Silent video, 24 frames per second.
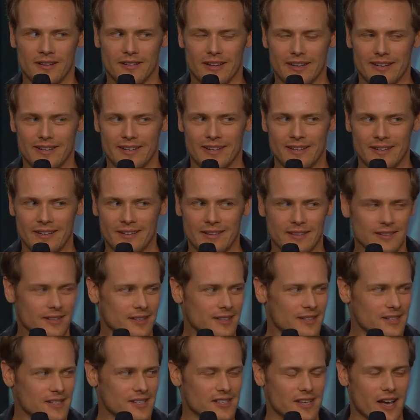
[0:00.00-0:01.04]
like
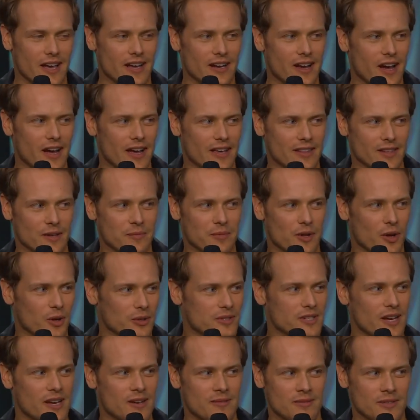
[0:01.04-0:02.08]
side eyeing them the whole
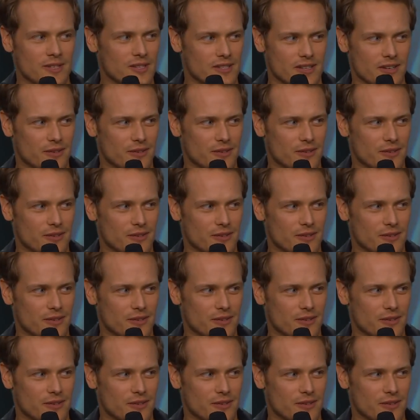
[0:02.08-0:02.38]
time because